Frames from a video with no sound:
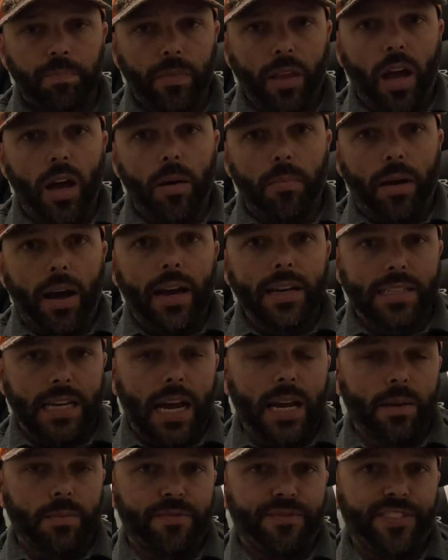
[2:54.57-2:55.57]
I
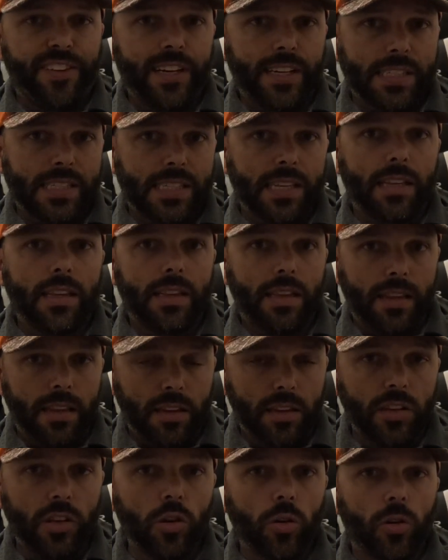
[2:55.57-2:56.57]
tie them fixed, and
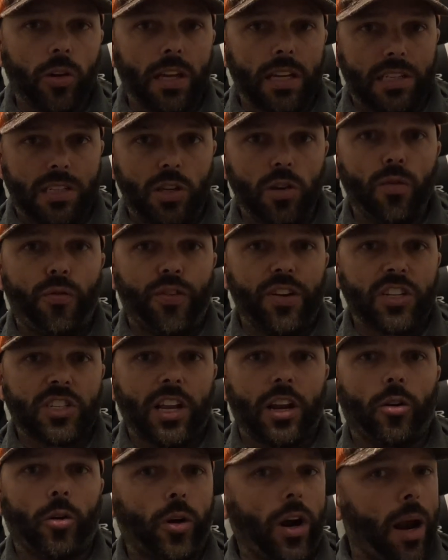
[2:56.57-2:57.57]
you'll get two fish
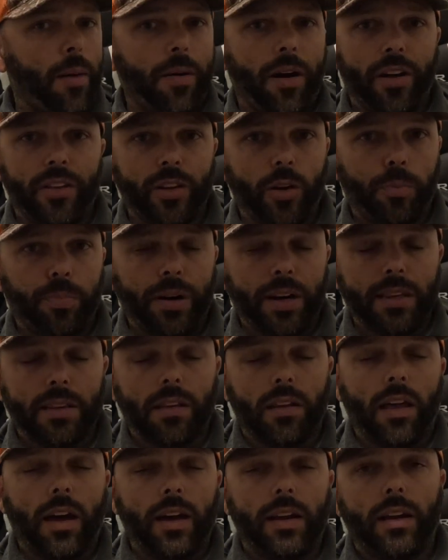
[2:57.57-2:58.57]
that'll grab on, they'll break the
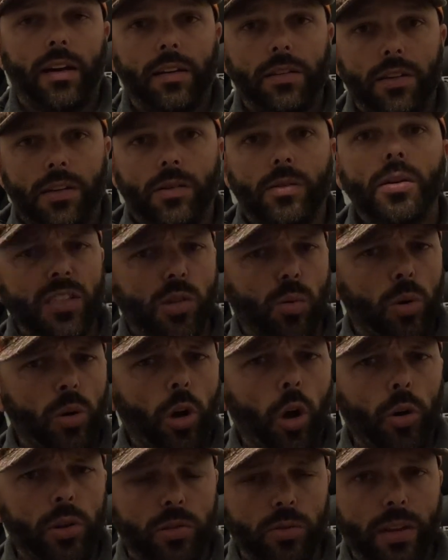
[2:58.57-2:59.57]
line on you. So we'll
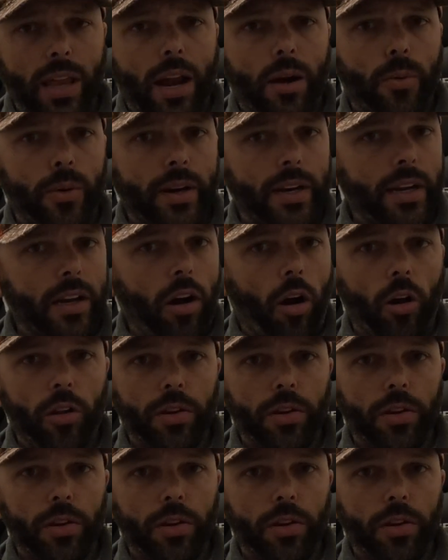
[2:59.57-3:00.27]
go through that rig, all